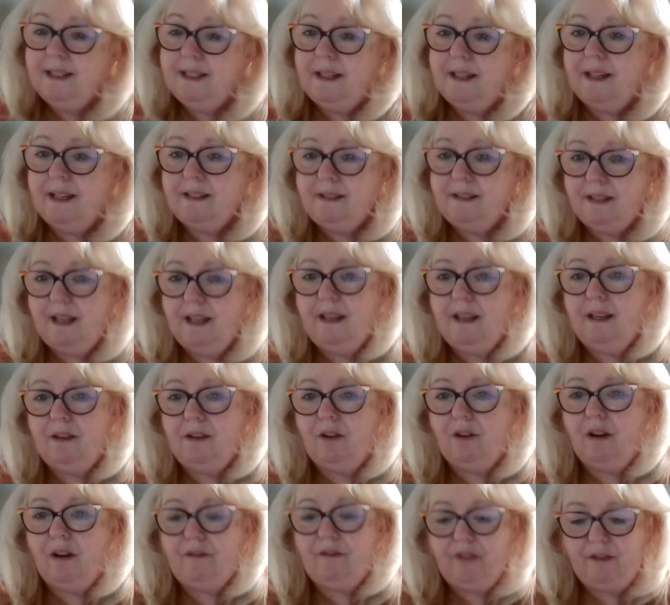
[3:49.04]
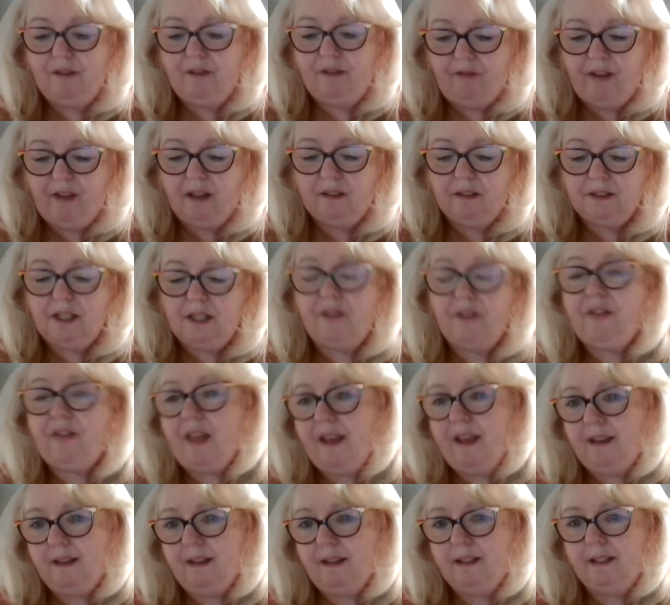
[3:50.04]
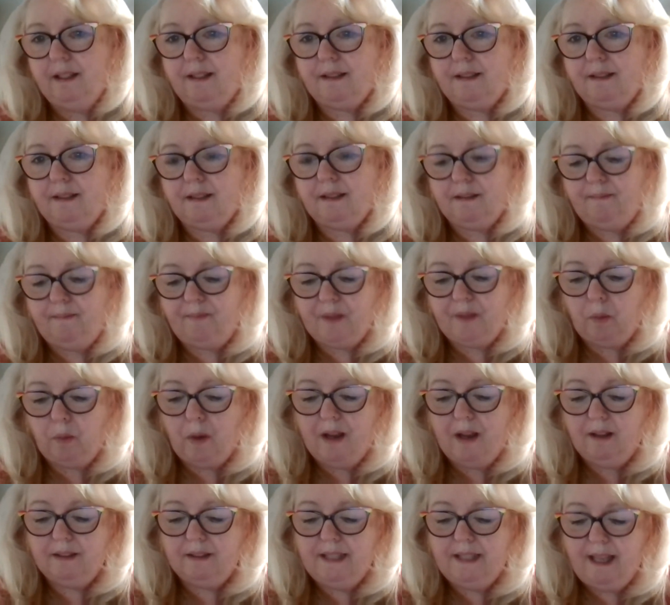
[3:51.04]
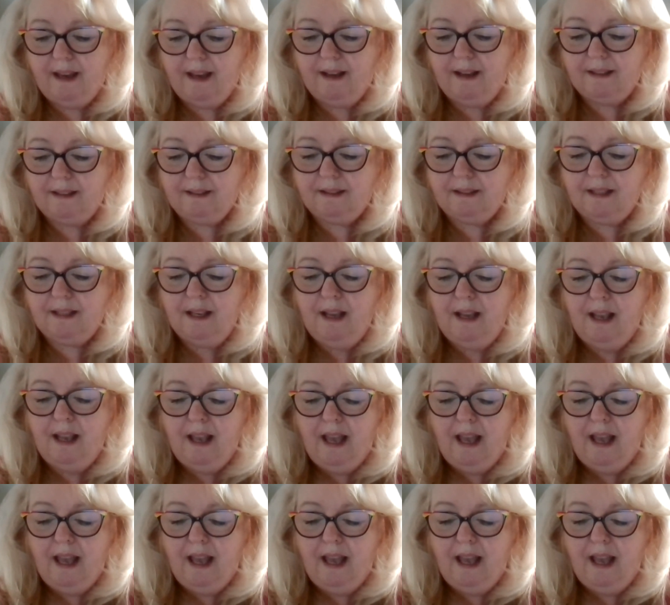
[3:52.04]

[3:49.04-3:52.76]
Did I say it often felt thankless? Well, yes.